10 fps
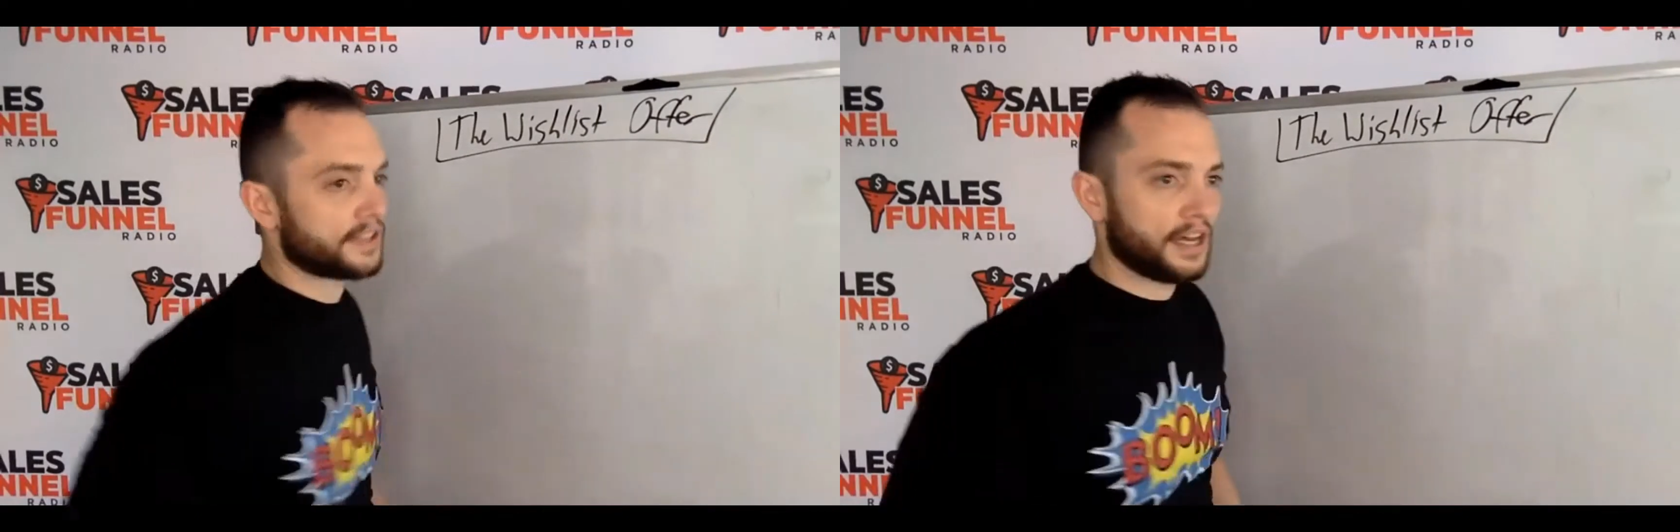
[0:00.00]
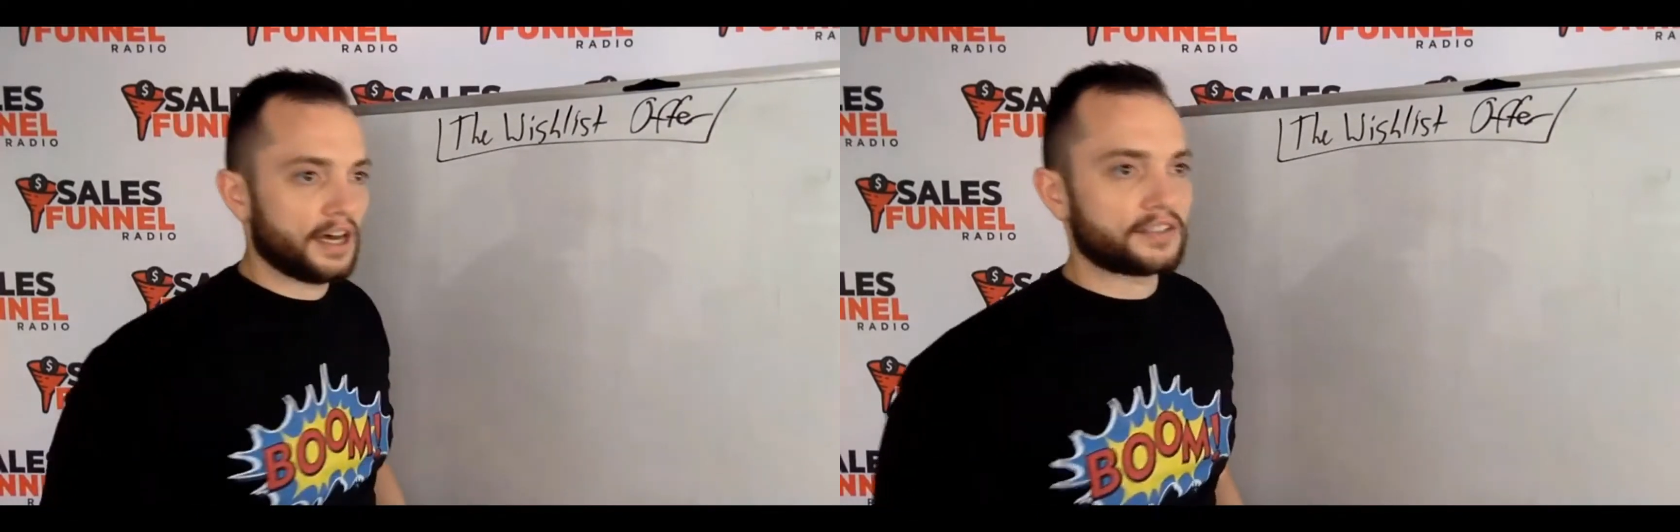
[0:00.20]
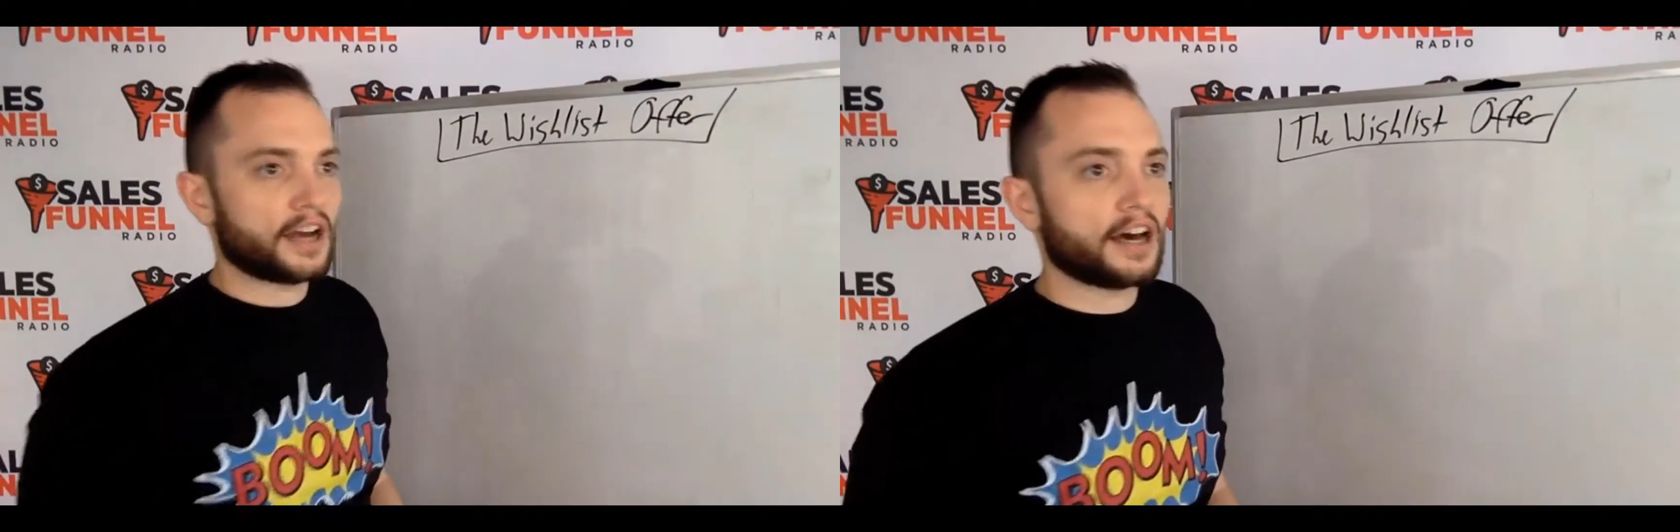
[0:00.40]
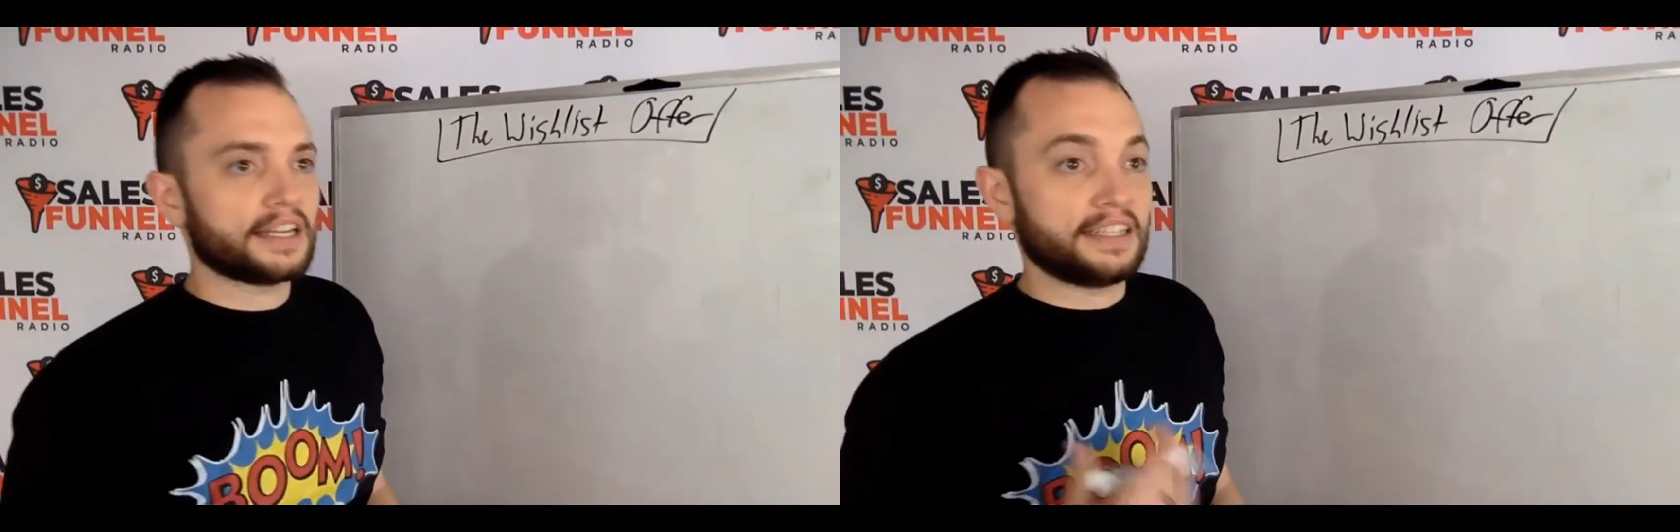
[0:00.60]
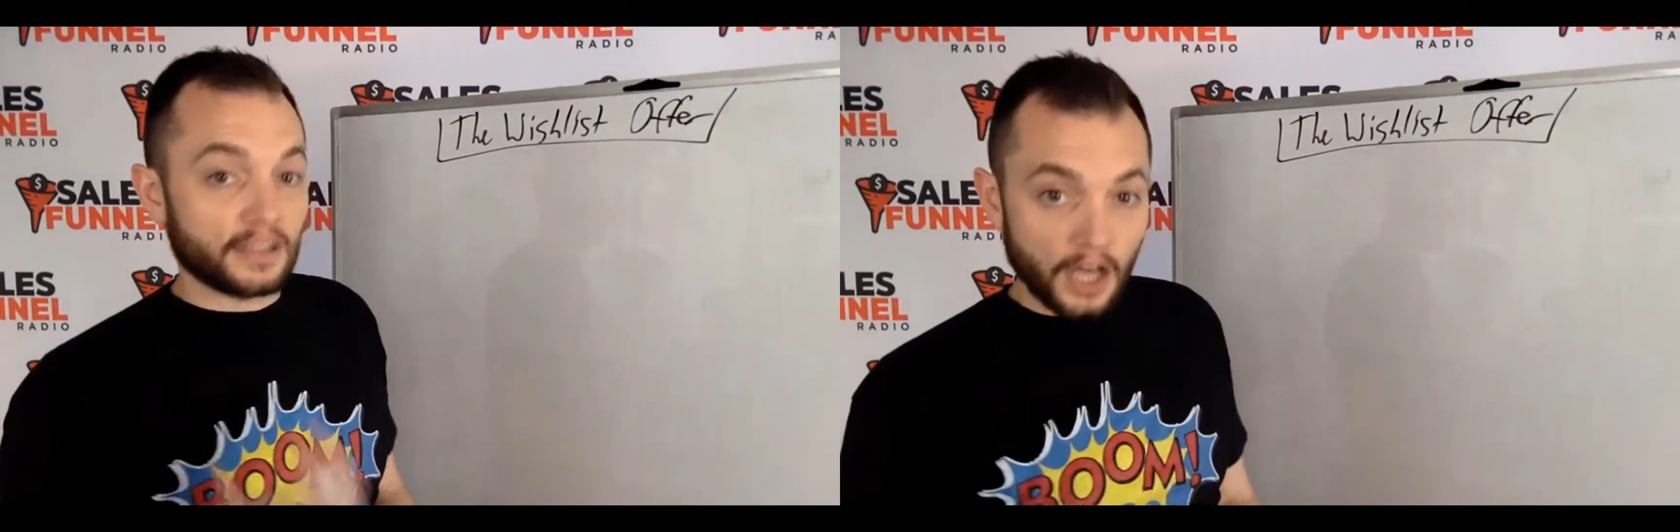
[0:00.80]
that is
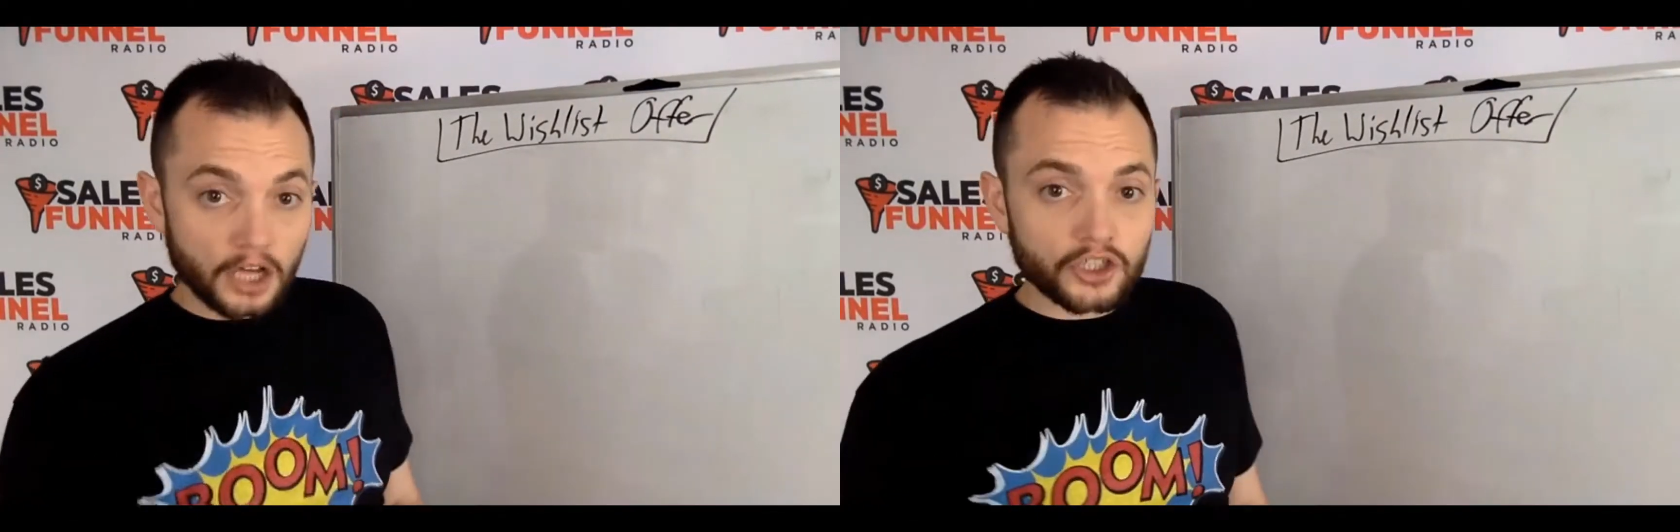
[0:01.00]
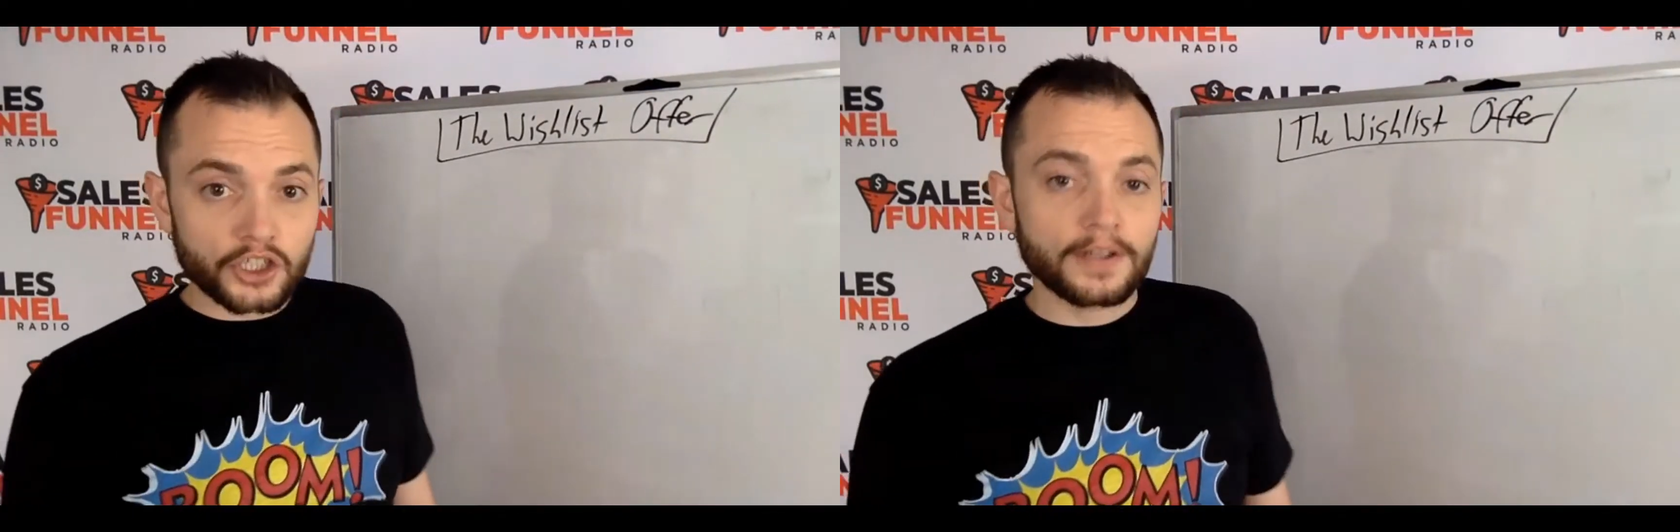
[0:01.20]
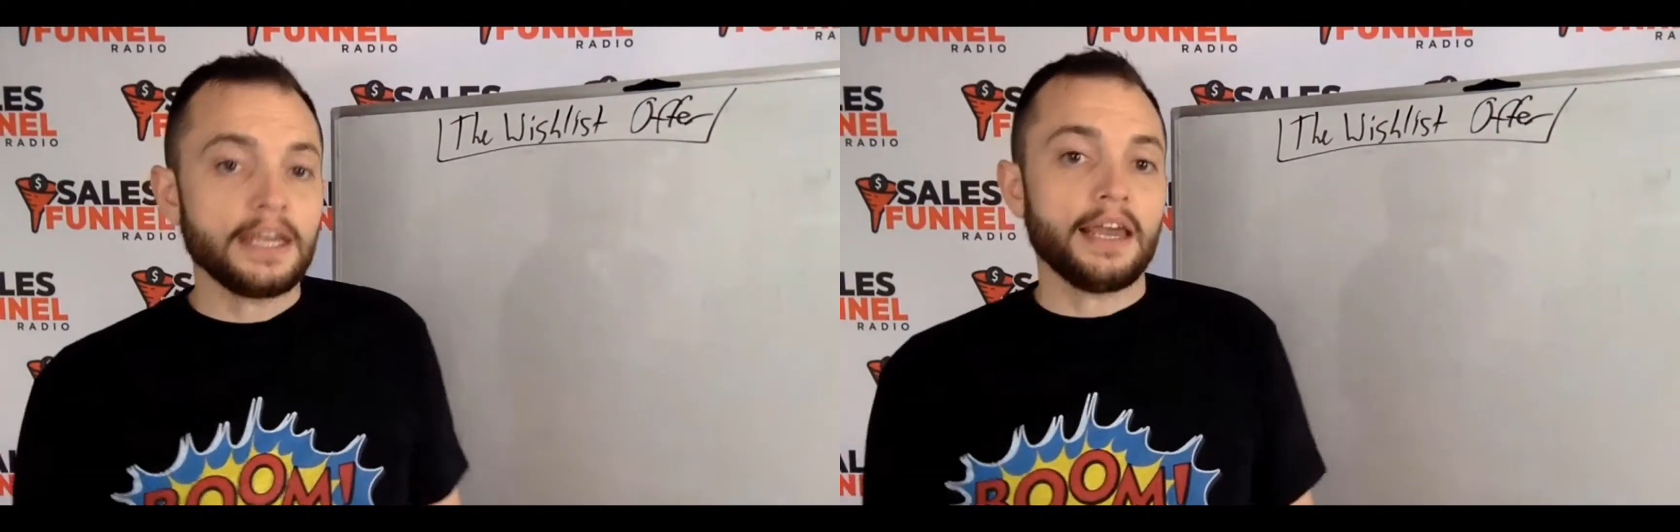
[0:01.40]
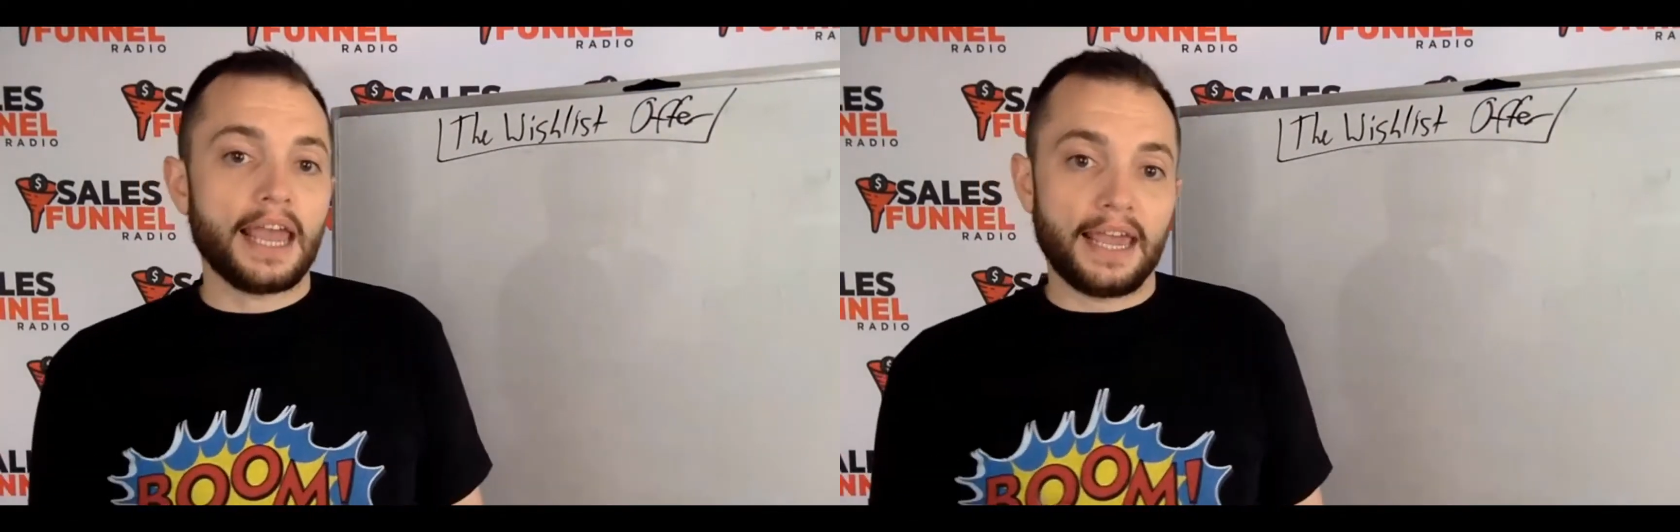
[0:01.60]
taught in Launch